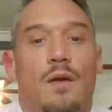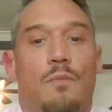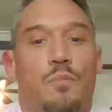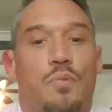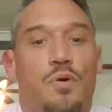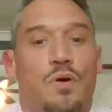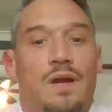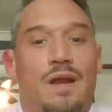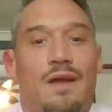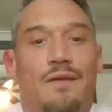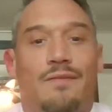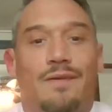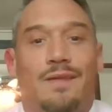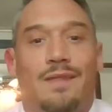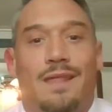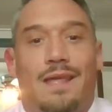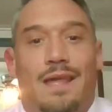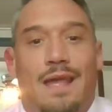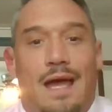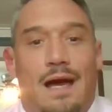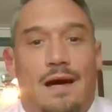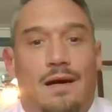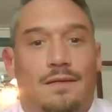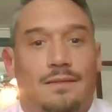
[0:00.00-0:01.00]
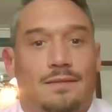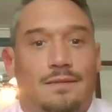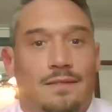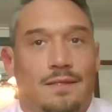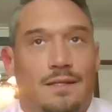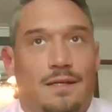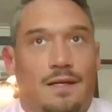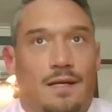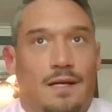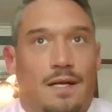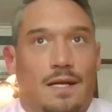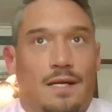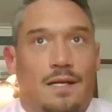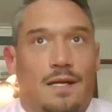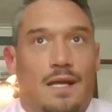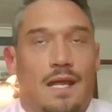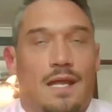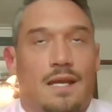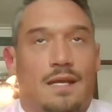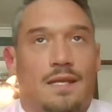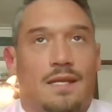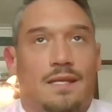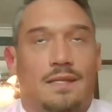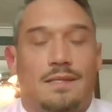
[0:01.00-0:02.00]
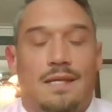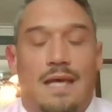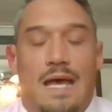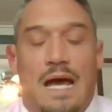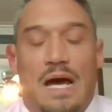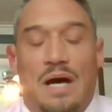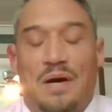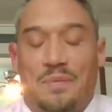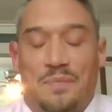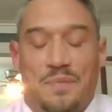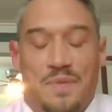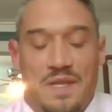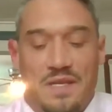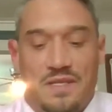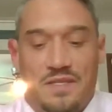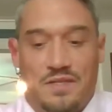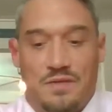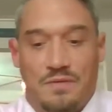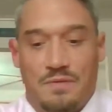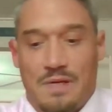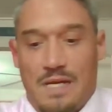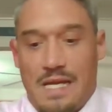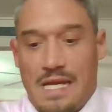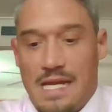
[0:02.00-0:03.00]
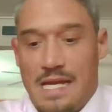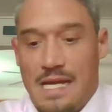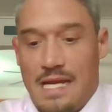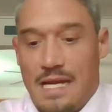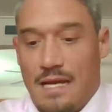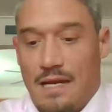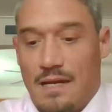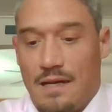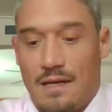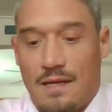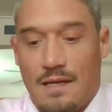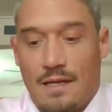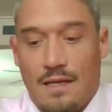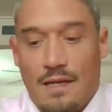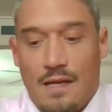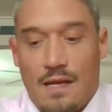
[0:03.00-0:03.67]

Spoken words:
put everything out there, and get the help that you need.